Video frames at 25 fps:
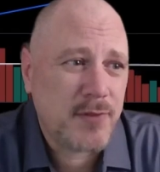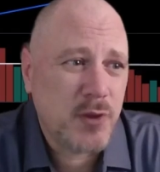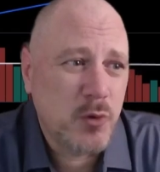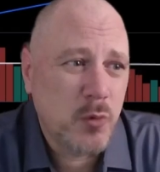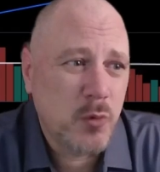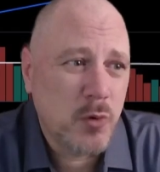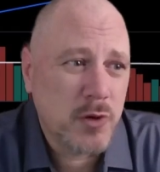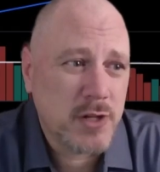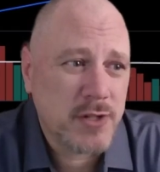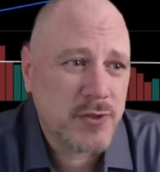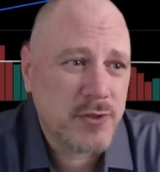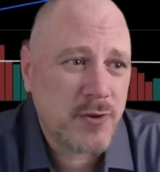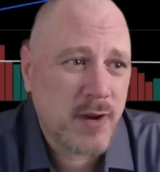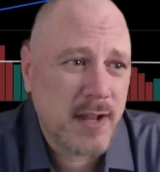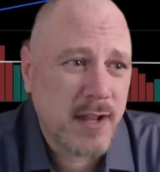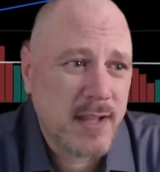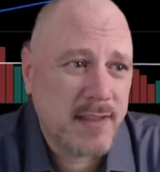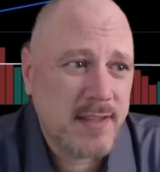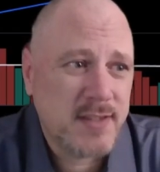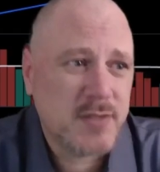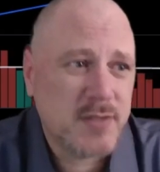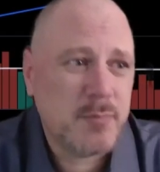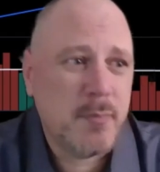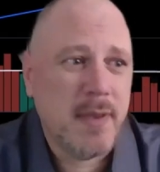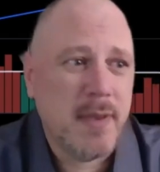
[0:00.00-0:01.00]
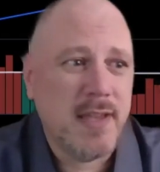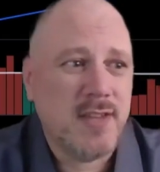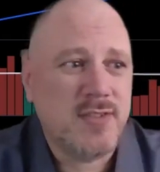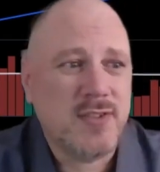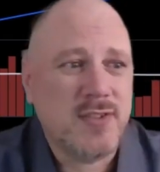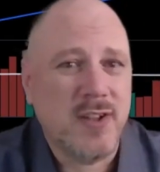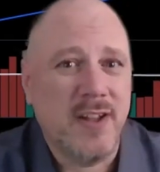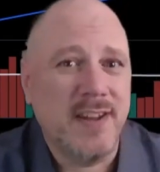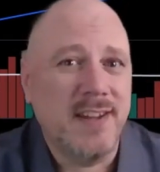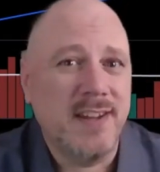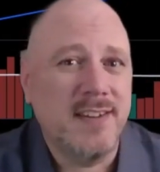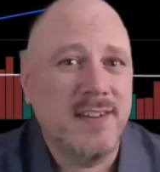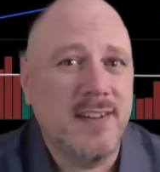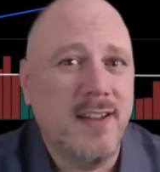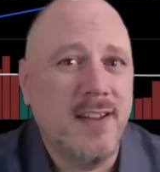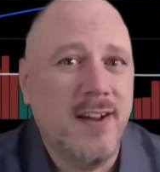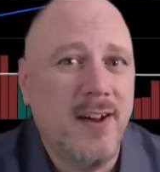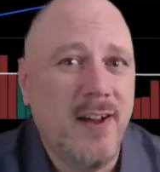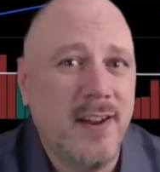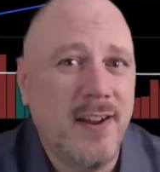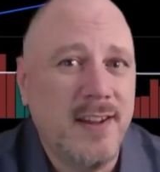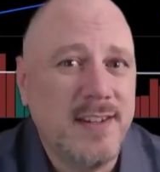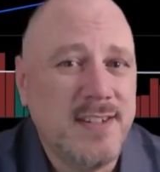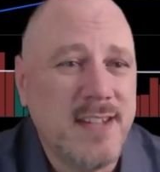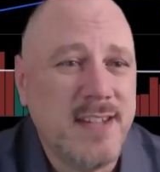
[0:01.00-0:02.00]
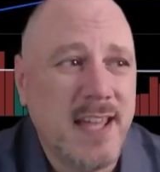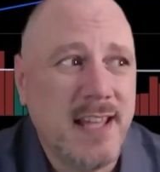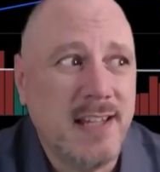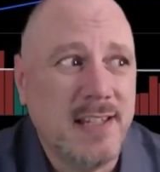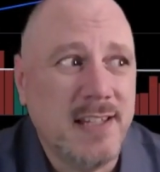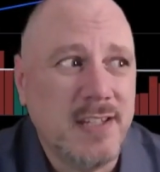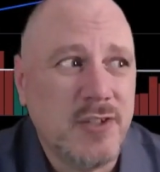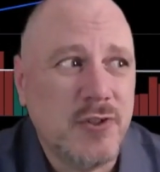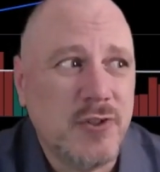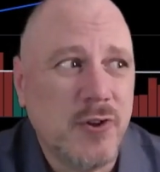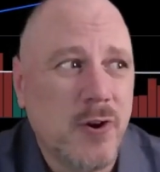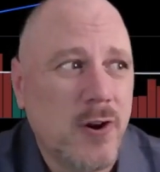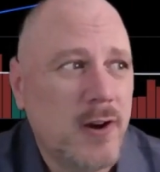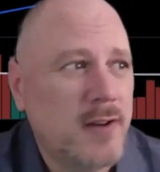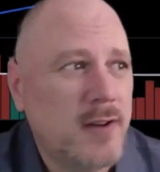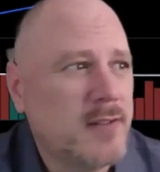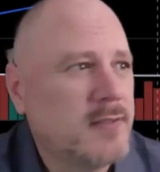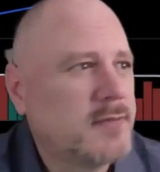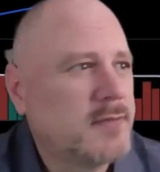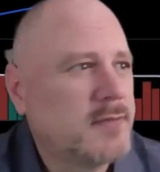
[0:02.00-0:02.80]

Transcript: were to trade this based on a daily chart.